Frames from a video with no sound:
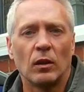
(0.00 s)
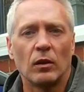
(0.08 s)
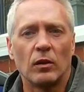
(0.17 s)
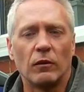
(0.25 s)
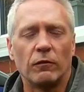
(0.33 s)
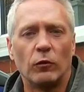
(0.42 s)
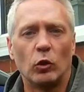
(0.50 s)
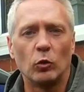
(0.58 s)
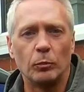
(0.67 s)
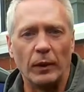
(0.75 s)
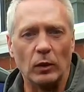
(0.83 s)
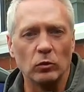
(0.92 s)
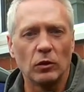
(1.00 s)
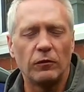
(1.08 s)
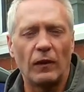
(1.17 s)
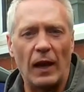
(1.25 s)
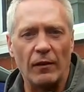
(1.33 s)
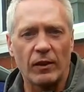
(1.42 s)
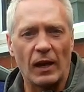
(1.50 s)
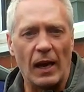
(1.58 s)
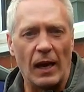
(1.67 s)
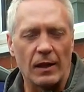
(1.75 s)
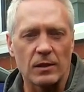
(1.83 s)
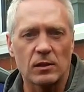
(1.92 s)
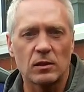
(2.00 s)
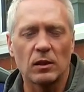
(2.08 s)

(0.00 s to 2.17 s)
that Ford built, the 5 cars,